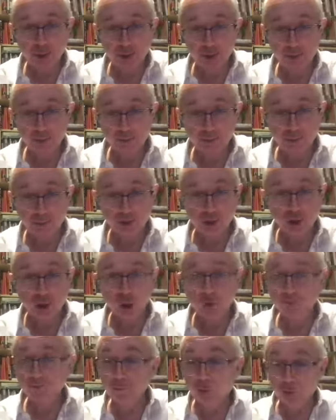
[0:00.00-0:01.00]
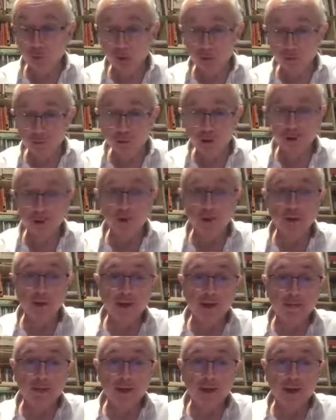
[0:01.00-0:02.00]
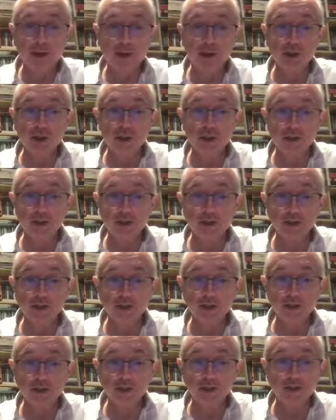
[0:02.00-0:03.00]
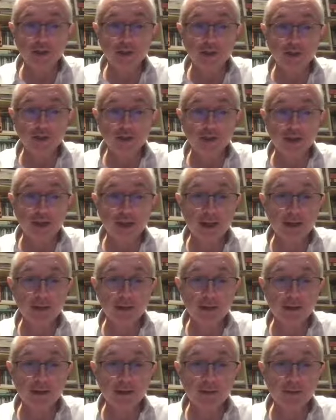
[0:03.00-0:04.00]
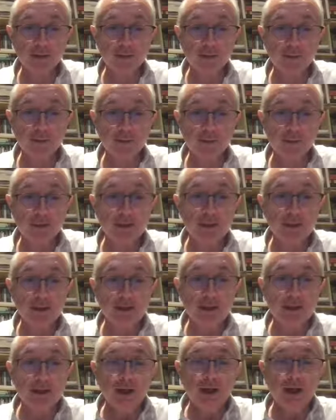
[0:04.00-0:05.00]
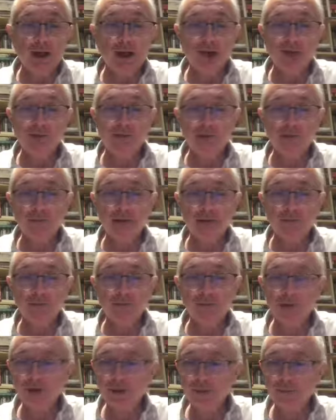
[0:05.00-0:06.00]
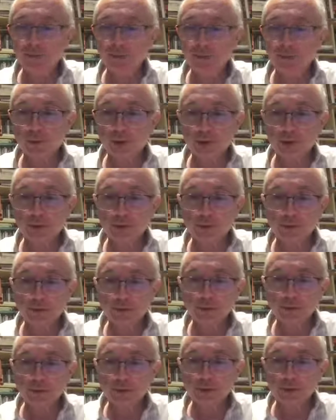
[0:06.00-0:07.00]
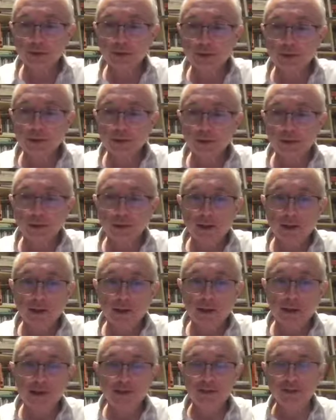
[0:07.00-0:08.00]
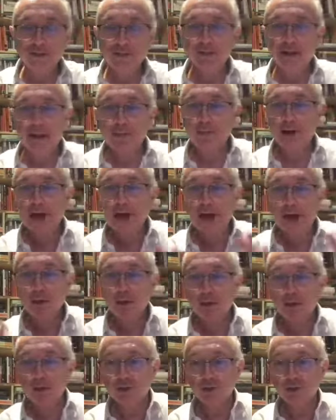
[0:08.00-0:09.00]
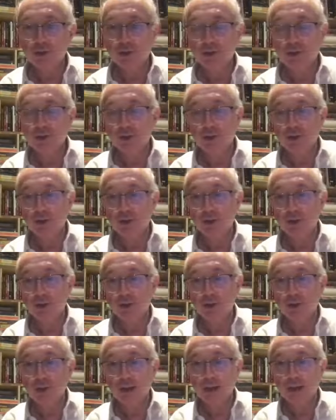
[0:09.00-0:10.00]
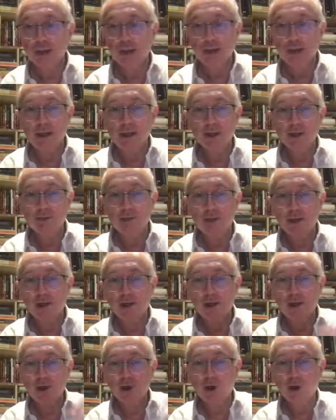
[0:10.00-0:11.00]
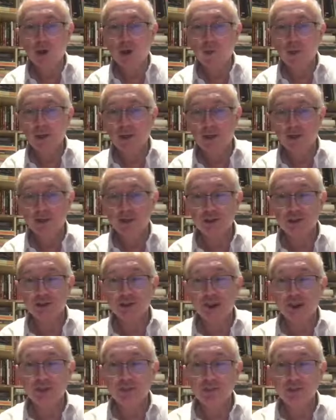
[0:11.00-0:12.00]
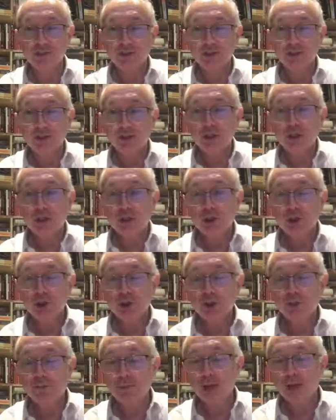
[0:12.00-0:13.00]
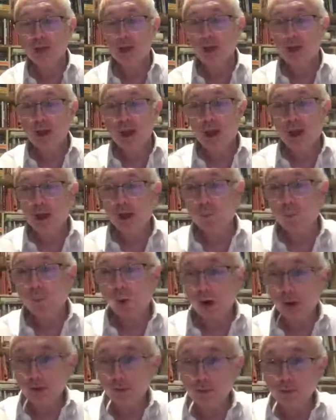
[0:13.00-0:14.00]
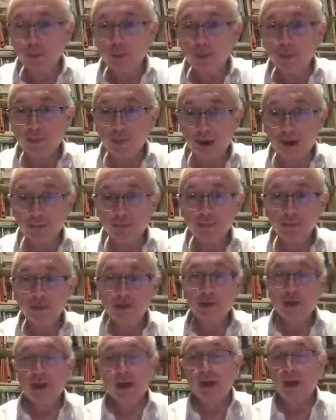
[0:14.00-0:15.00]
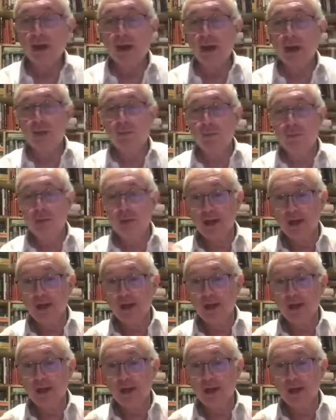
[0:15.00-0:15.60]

Gospel of John, Volume 2, page 86-87. Now, I find that very persuasive. It's the same language that Jesus is using in his prayer to God, that his disciples should be one with them, with